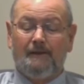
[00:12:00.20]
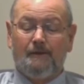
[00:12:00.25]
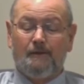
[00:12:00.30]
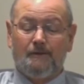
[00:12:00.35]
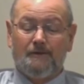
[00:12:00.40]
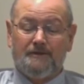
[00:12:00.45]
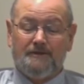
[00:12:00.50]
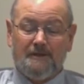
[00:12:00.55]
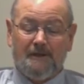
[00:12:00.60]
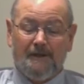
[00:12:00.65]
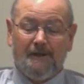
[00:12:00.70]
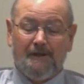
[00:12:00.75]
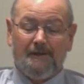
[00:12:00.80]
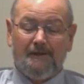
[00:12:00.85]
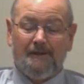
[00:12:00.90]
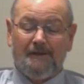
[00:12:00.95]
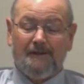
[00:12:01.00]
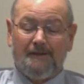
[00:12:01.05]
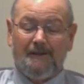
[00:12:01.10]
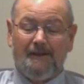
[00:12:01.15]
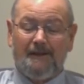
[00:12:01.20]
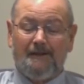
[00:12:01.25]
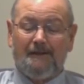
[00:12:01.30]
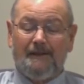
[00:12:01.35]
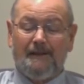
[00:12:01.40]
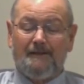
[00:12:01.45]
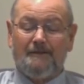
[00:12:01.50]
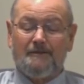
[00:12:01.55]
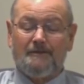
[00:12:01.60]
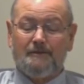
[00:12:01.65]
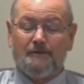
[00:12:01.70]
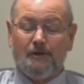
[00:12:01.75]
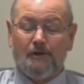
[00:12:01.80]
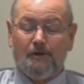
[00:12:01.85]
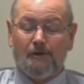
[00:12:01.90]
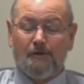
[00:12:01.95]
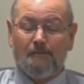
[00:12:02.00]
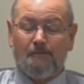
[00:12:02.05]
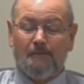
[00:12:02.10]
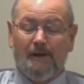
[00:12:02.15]
Your son, again, that
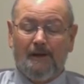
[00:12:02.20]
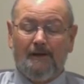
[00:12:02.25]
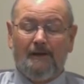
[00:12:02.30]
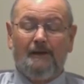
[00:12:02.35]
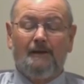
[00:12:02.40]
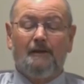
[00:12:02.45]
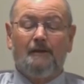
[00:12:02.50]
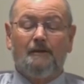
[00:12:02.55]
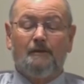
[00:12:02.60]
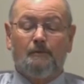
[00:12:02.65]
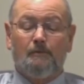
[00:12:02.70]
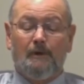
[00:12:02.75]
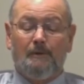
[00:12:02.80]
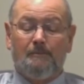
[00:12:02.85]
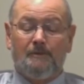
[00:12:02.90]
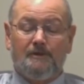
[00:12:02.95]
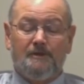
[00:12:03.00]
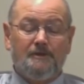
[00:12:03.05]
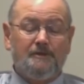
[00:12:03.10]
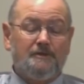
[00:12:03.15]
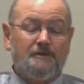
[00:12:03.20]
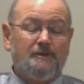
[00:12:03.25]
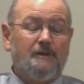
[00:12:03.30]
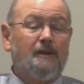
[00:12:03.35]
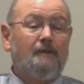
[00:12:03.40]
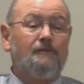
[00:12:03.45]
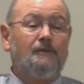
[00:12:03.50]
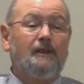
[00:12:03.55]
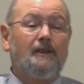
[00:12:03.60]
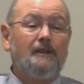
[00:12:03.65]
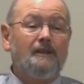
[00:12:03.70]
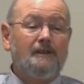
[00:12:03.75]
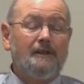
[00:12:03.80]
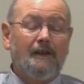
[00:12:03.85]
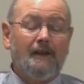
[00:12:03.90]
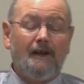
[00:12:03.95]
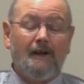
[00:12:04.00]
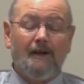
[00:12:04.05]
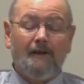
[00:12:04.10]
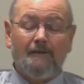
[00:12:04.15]
term, the repetition of
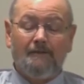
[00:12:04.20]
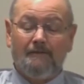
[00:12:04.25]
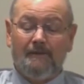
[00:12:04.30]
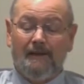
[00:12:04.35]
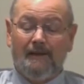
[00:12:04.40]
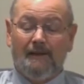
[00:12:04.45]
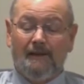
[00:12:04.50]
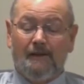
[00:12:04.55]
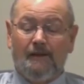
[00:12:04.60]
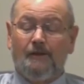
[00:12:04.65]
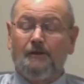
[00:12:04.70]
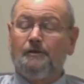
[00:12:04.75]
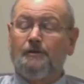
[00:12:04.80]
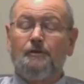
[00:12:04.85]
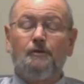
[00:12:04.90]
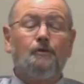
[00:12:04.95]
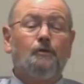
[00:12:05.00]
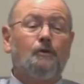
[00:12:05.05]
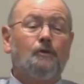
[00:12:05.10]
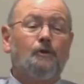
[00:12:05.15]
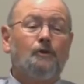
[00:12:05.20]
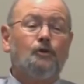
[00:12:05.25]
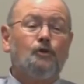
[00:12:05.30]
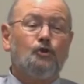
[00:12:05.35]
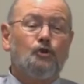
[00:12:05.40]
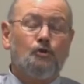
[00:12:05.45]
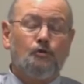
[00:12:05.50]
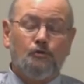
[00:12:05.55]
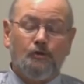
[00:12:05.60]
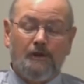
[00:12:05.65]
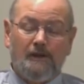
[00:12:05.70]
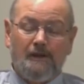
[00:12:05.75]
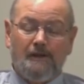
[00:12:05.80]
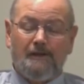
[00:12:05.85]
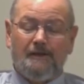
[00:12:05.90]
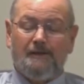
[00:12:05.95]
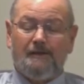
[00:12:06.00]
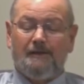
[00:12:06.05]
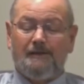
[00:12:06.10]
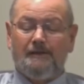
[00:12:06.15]
Yehidakah, your
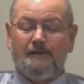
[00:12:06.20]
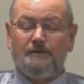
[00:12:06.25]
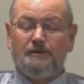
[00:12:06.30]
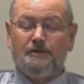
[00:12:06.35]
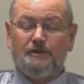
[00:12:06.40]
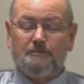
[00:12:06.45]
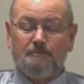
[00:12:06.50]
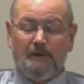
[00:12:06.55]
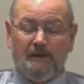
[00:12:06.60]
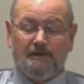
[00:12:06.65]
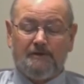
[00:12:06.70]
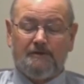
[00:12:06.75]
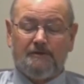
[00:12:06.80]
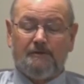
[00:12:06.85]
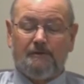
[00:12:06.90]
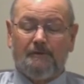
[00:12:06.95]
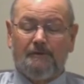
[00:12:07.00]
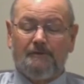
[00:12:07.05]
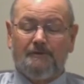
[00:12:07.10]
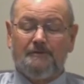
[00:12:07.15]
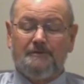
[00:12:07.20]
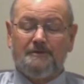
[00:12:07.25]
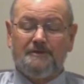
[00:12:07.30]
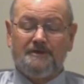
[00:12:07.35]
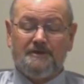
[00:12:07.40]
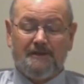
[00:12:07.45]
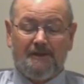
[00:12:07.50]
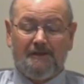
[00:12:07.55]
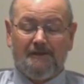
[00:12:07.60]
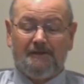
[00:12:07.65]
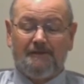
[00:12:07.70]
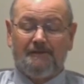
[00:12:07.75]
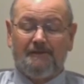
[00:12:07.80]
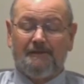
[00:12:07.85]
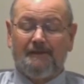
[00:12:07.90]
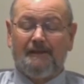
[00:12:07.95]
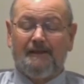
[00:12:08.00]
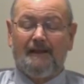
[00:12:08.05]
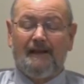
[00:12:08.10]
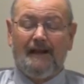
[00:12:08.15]
unique, special son,
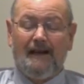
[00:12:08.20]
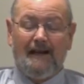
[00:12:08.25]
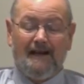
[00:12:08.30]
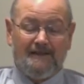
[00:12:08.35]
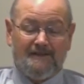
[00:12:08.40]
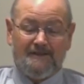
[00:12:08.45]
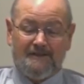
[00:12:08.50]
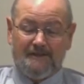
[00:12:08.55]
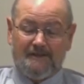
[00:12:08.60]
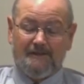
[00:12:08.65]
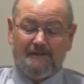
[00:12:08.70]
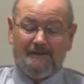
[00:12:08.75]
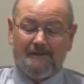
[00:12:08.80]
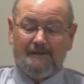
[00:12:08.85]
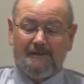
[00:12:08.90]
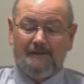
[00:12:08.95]
Isaac.